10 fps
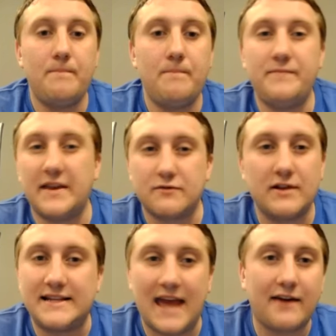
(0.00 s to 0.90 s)
Doesn't really
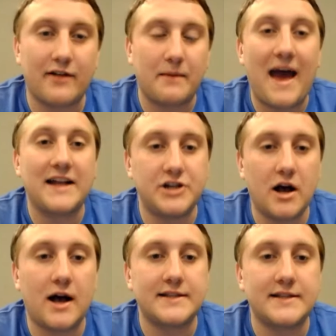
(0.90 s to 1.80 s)
take like bad
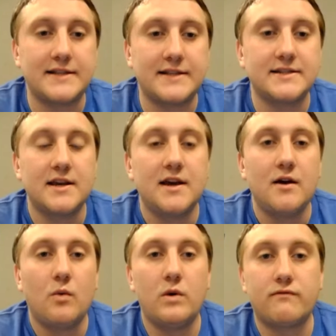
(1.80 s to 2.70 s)
shots.
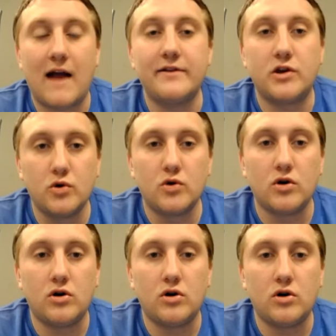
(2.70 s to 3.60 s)
With Riley
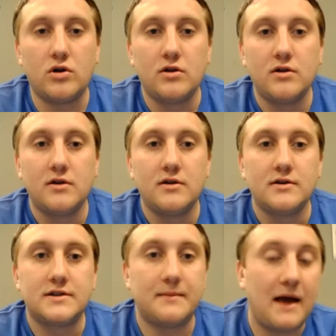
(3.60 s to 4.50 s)
Kugel,
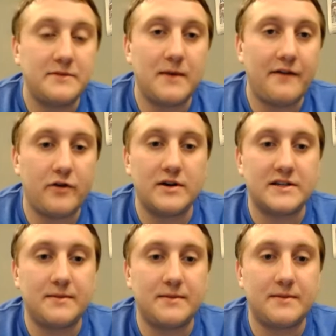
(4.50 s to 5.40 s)
sometimes you might view it
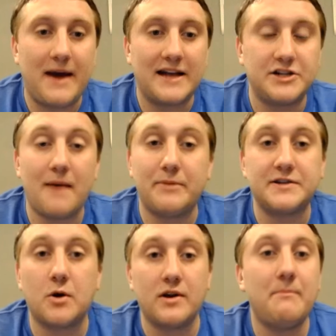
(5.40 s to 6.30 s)
as a bad shot, but he's
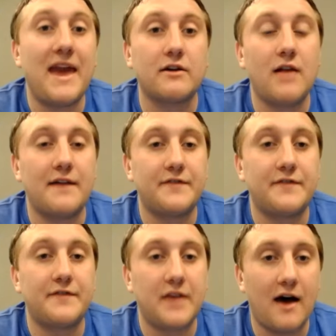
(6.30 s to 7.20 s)
going to make a lot of
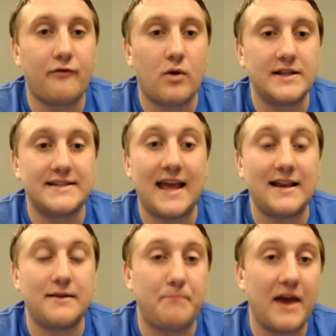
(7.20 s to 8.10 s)
tough ones
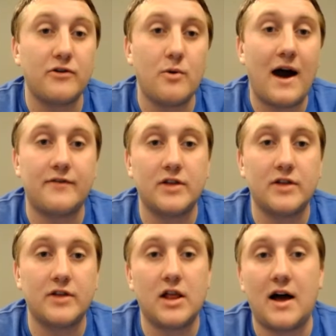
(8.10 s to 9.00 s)
and bail you out of a
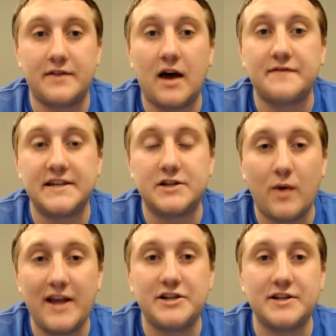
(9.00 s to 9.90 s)
lot of tough
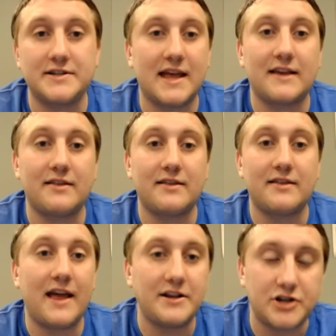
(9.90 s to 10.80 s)
situations, like
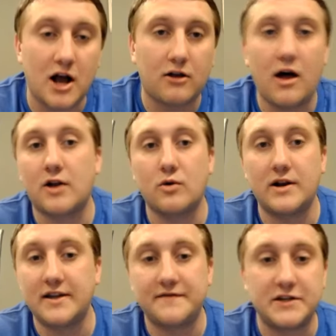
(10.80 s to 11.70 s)
late in shot clock or in
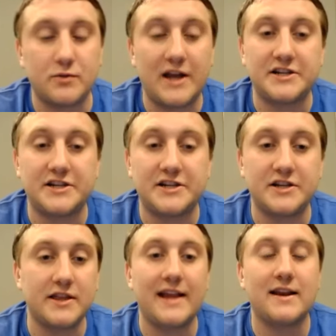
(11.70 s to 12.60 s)
a tough situation
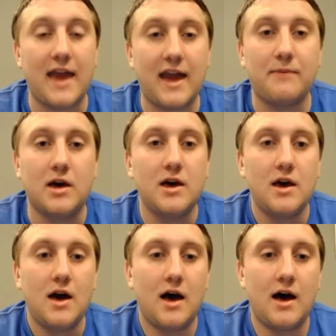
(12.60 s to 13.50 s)
late in the game,
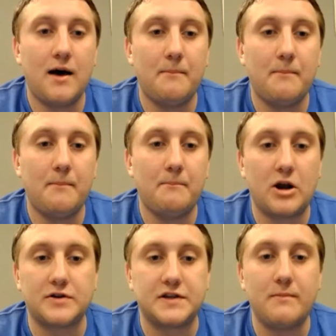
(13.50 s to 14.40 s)
but
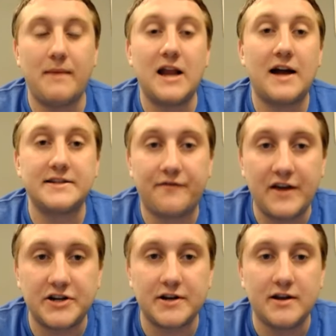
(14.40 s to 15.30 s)
also maybe not as
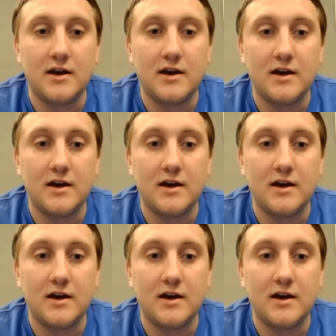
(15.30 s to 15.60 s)
efficient,